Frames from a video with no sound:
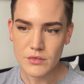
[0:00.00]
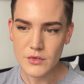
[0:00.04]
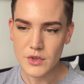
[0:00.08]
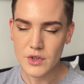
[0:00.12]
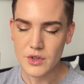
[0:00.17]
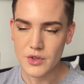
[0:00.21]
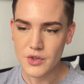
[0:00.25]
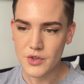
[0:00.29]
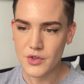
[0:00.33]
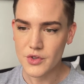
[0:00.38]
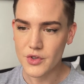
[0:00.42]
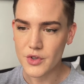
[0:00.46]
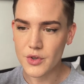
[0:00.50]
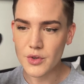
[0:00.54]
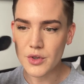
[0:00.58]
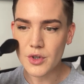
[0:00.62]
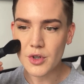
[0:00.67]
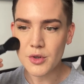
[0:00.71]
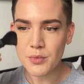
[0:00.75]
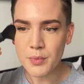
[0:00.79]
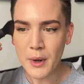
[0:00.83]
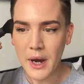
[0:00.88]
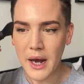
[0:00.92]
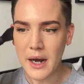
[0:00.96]

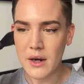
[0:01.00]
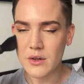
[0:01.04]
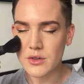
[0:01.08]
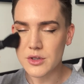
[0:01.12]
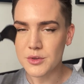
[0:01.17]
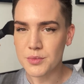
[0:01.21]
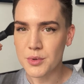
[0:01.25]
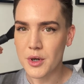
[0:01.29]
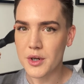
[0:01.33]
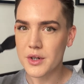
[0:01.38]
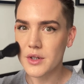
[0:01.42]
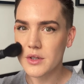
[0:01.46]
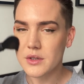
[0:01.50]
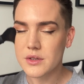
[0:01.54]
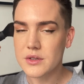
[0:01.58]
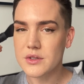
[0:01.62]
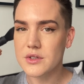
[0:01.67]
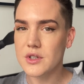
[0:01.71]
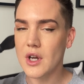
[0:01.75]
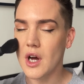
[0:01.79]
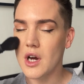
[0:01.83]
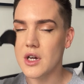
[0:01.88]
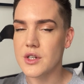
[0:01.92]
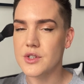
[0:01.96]
Suqqu powder
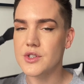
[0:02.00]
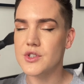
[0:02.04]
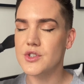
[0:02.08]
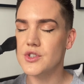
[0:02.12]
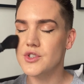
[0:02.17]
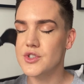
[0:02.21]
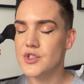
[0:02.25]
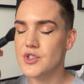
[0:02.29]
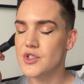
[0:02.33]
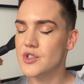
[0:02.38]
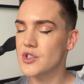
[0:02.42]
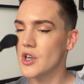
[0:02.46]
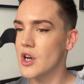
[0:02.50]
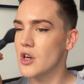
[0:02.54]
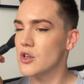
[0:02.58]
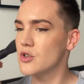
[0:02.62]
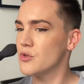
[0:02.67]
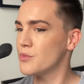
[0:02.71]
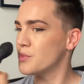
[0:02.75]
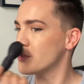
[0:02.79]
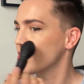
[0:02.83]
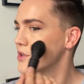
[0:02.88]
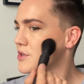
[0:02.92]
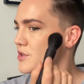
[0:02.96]
products are so
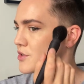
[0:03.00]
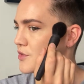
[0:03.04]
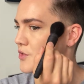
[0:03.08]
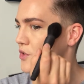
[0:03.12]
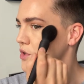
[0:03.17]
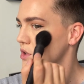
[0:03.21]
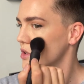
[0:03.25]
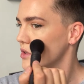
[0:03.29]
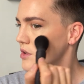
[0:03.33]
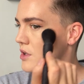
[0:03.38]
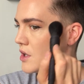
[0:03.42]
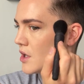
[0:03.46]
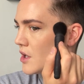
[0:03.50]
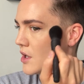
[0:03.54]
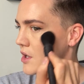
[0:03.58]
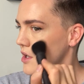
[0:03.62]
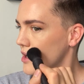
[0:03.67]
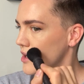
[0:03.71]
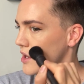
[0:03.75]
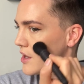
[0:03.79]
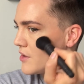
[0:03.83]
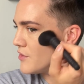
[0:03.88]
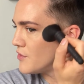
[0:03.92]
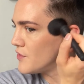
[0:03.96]
beautiful.
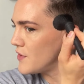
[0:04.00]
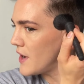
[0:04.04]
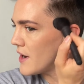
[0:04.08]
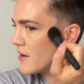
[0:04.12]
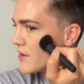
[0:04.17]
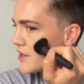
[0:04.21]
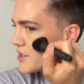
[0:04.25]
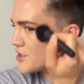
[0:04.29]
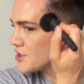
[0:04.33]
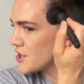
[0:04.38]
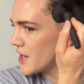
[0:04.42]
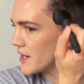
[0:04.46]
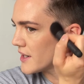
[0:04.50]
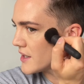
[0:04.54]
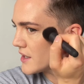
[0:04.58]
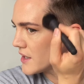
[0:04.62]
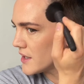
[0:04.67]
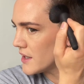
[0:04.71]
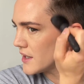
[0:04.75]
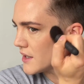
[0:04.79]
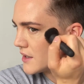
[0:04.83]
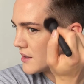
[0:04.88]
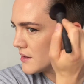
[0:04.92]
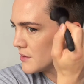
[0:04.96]
They're very
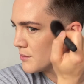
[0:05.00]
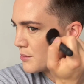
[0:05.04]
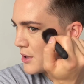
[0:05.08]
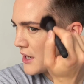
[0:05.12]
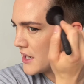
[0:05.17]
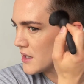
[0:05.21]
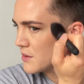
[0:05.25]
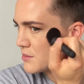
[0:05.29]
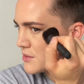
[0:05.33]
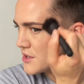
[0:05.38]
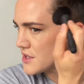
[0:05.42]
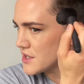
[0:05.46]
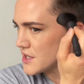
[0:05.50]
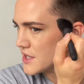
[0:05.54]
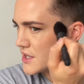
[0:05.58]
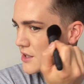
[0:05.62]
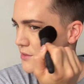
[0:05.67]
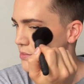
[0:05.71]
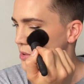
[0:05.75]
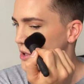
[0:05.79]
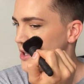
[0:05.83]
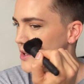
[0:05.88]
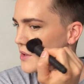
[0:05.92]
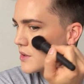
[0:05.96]
gently
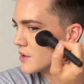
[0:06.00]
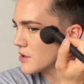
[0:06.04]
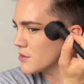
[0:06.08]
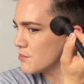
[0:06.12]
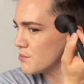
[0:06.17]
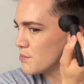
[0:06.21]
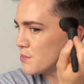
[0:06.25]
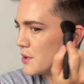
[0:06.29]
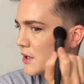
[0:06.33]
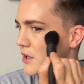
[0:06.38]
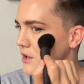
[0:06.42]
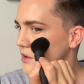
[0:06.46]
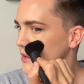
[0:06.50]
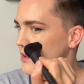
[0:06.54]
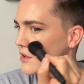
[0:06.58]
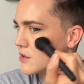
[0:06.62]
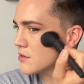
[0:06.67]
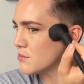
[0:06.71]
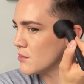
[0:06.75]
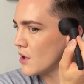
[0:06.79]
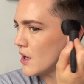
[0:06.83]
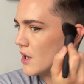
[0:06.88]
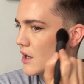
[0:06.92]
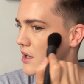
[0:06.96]
pigmented, but you can build
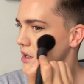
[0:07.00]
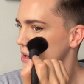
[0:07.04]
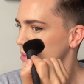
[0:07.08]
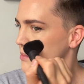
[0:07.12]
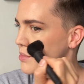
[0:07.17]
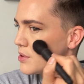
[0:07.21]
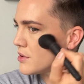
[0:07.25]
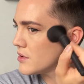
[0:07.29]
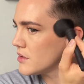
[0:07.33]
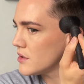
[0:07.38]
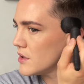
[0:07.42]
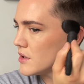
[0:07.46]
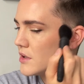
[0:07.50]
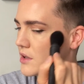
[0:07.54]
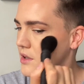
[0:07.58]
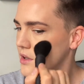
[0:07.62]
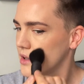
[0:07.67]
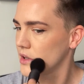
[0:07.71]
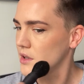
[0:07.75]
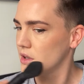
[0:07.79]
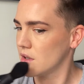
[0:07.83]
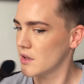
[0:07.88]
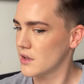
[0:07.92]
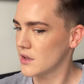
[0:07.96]
them up
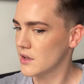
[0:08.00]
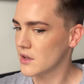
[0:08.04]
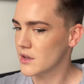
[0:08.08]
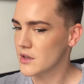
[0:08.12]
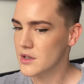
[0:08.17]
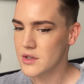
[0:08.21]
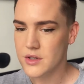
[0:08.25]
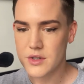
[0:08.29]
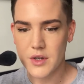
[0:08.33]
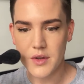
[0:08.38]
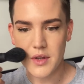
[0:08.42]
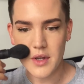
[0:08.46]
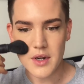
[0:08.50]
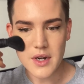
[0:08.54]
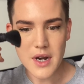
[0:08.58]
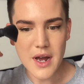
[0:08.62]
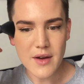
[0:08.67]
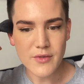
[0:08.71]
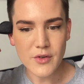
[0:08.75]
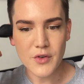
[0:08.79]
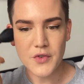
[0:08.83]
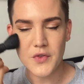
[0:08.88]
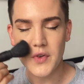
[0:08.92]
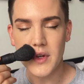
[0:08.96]
so they
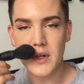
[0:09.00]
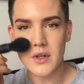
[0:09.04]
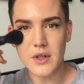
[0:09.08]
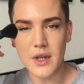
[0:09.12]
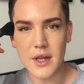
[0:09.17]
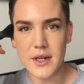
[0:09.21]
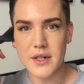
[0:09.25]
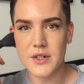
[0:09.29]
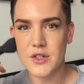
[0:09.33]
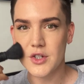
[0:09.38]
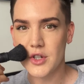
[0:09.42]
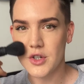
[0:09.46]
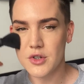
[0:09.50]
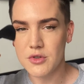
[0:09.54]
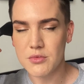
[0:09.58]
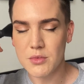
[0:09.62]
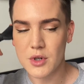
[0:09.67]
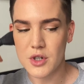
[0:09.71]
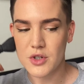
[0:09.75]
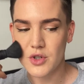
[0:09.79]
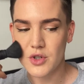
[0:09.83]
never feel like too much